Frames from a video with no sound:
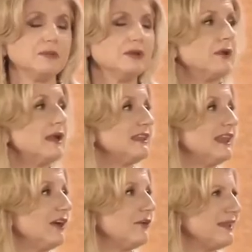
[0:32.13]
I mean, right
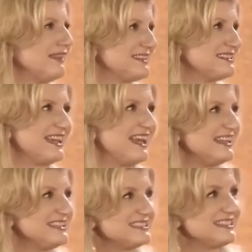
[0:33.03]
now in the
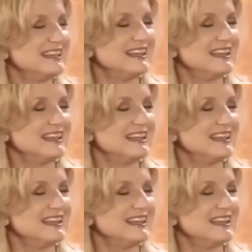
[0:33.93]
States,